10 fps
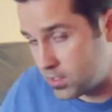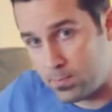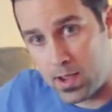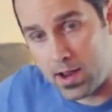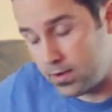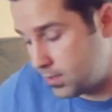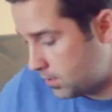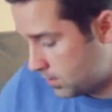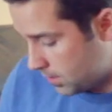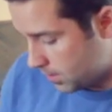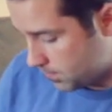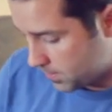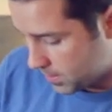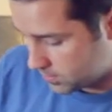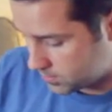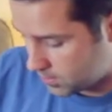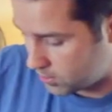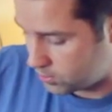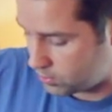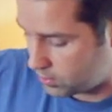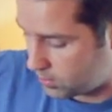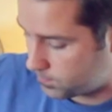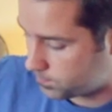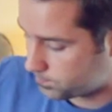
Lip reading: that's padded, has extra